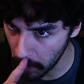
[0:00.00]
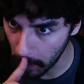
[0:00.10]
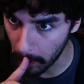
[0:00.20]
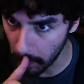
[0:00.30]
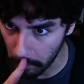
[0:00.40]

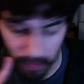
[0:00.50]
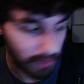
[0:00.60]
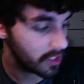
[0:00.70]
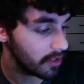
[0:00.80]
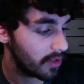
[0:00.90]
I'm
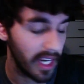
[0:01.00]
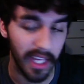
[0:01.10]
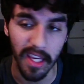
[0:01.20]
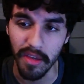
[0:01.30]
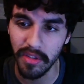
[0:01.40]
still trying to
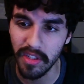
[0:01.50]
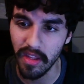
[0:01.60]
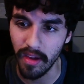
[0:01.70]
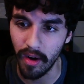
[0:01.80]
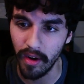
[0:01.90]
get used to
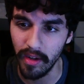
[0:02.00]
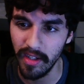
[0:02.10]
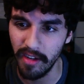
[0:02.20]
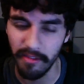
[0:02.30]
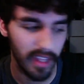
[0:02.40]
the art
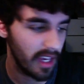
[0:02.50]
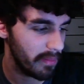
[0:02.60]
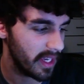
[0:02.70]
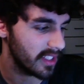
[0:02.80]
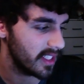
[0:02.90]
of that
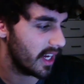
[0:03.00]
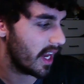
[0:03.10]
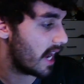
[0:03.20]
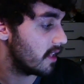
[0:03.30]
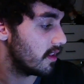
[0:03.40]
because
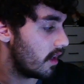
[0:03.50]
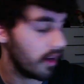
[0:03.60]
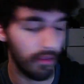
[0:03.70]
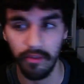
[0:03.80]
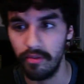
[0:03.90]
I
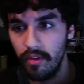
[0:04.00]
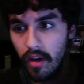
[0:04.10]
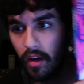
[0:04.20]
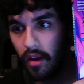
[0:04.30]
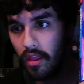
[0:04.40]
love
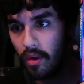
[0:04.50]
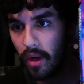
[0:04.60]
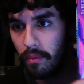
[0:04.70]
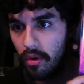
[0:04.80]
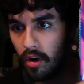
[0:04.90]
the way
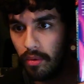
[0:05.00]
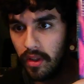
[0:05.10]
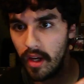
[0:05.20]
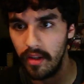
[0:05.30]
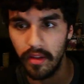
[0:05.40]
Bruno
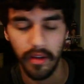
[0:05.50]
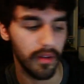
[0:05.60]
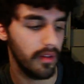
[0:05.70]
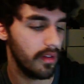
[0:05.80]
Redondo